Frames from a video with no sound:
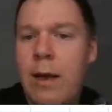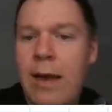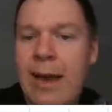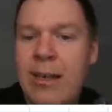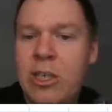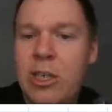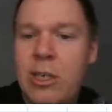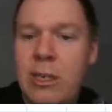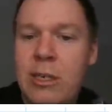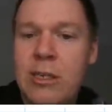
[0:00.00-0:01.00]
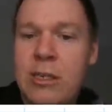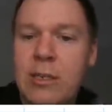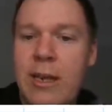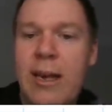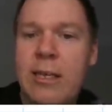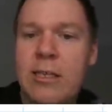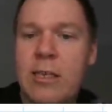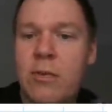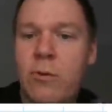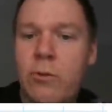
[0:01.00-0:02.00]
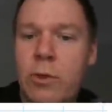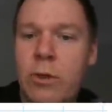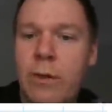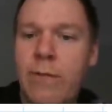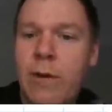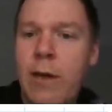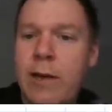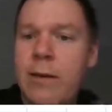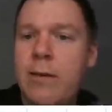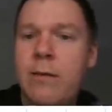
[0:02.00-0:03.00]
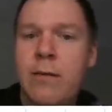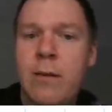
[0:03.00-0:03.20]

H is X, that's what we're trying to find.